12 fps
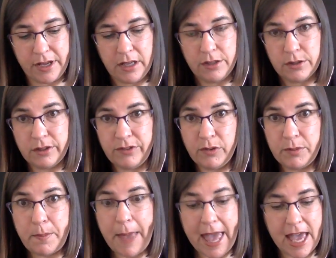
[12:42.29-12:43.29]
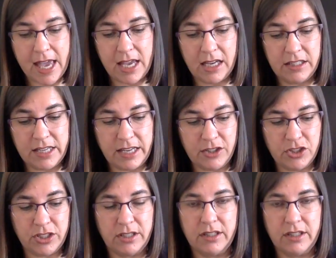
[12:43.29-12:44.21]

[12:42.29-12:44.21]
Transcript: So everyone pay attention.